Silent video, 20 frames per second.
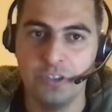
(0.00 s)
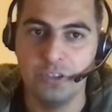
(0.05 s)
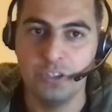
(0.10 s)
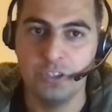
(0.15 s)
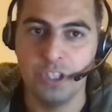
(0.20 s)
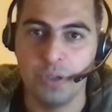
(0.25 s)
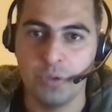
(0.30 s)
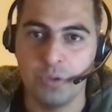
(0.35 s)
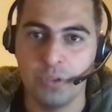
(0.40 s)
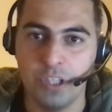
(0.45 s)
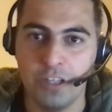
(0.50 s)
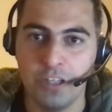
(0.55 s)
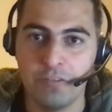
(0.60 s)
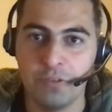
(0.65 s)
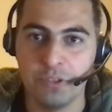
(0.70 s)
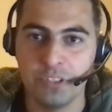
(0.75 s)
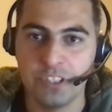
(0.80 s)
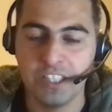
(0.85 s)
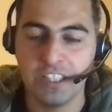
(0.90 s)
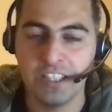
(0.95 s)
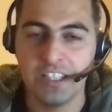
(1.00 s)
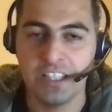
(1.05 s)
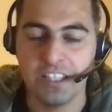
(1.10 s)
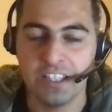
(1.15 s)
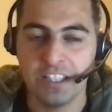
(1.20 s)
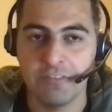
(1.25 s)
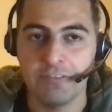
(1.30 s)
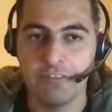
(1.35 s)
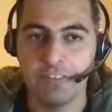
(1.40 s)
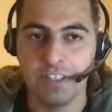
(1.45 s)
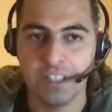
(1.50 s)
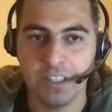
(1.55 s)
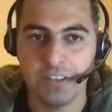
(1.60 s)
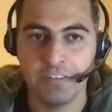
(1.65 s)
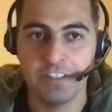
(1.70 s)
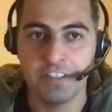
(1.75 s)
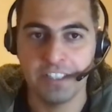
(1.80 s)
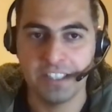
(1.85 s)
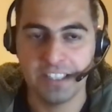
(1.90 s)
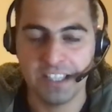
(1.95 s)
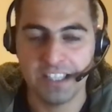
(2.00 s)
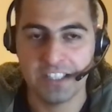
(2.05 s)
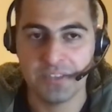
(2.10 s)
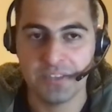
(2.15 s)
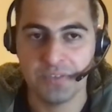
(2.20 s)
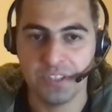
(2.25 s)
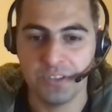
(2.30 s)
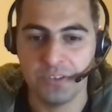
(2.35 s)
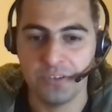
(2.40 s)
No, you have to say that in a very, very nice way.